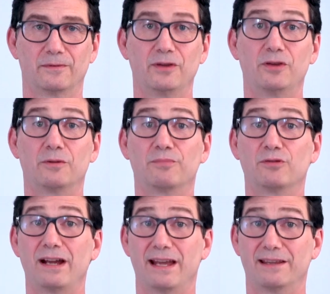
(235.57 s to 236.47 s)
With your
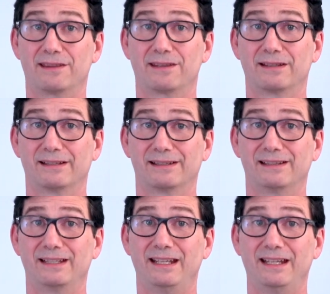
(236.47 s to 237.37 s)
breath
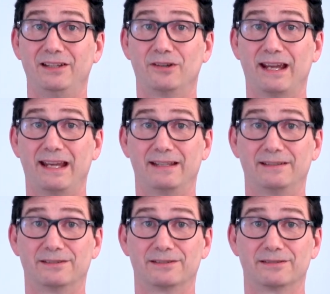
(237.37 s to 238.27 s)
leading your
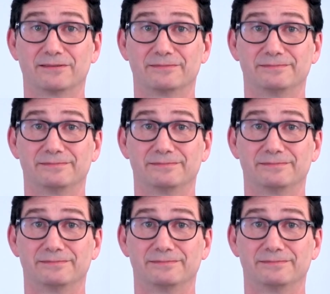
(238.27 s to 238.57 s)
hands.